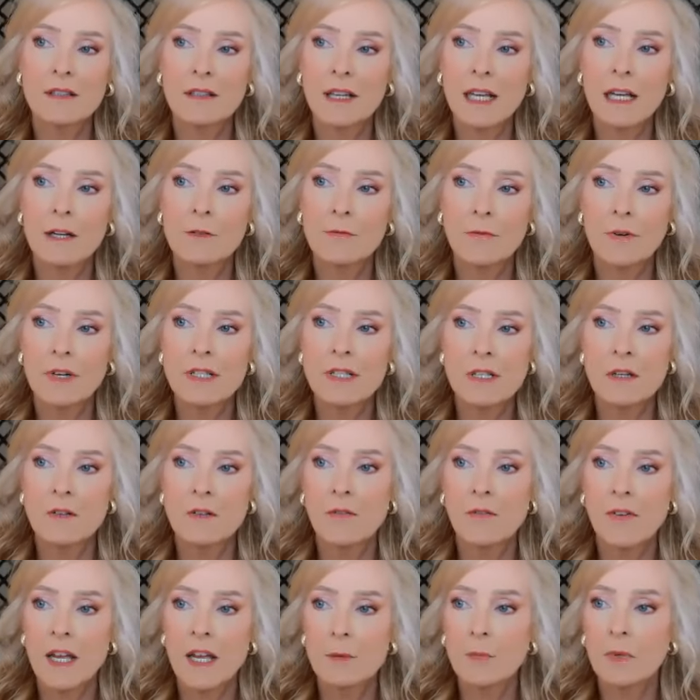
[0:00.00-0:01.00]
They have friends
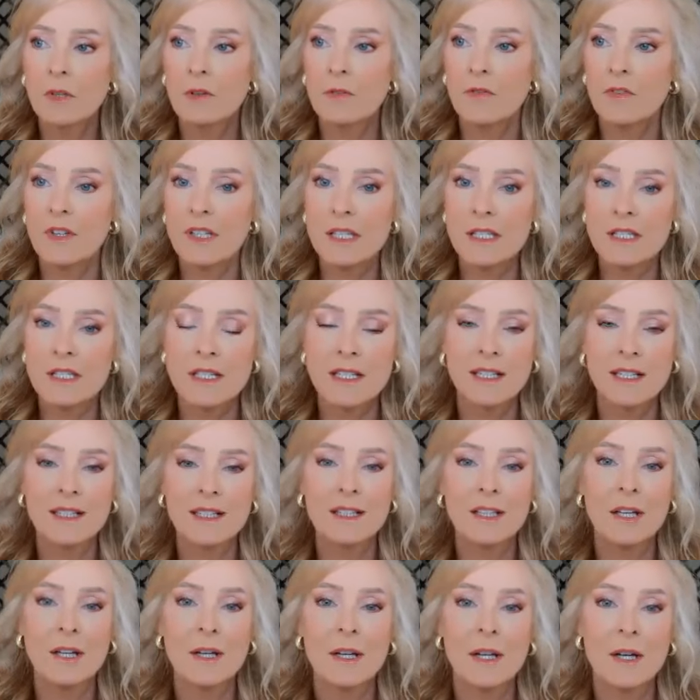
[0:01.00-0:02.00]
and family visit,
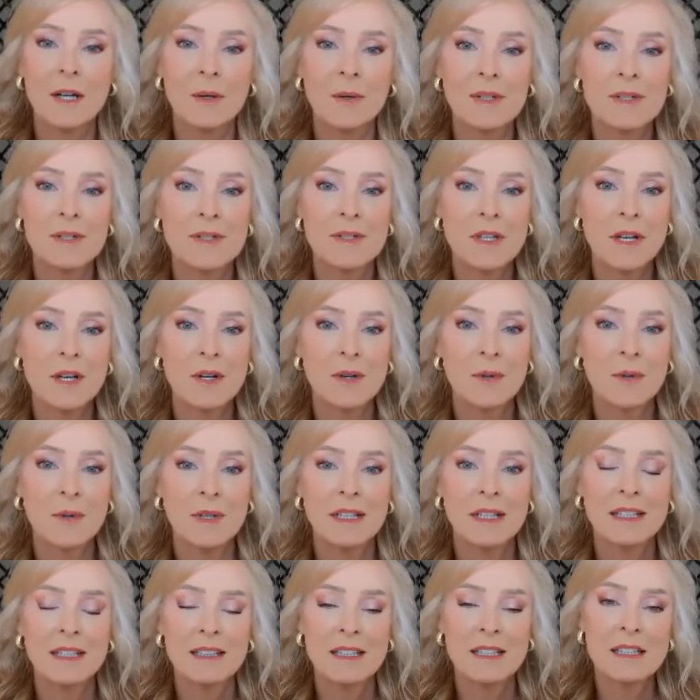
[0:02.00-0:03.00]
you know, and
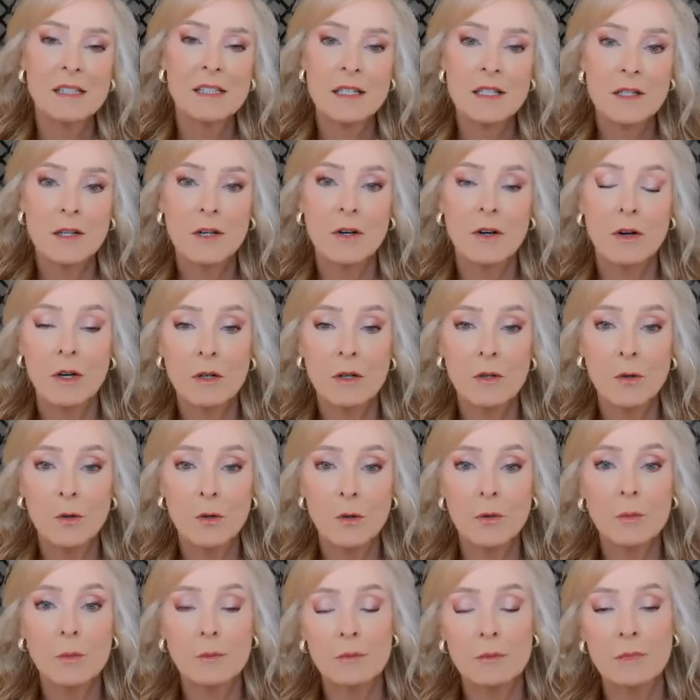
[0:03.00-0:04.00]
so this is their
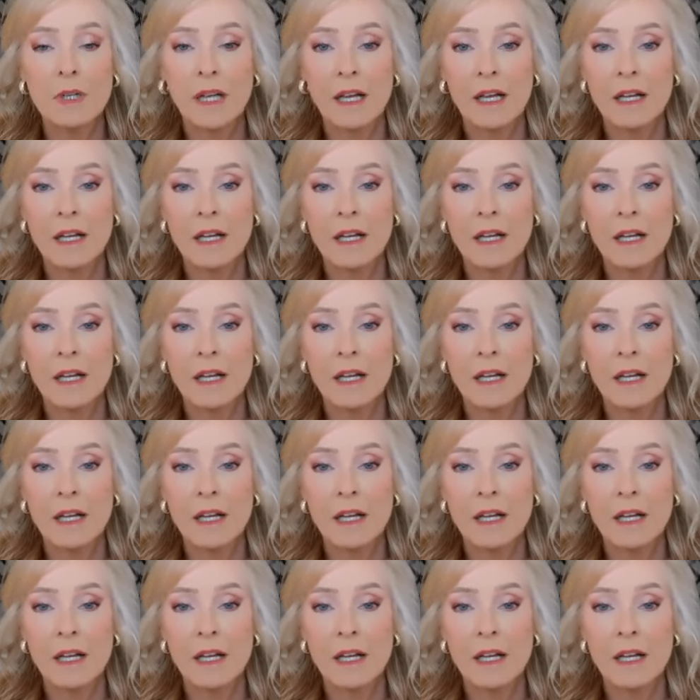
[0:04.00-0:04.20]
home.